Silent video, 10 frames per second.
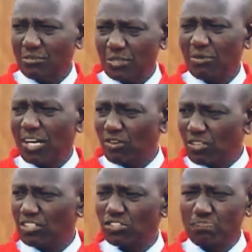we were
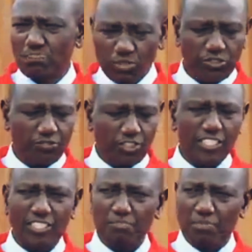going to push for
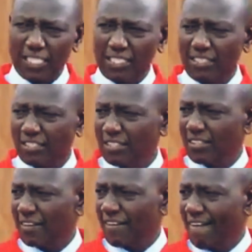this bid.
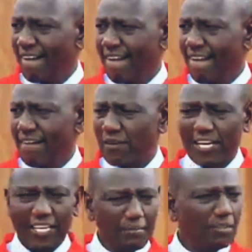When I
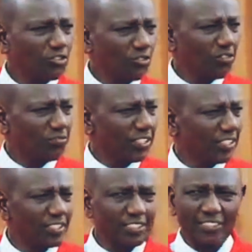came into office,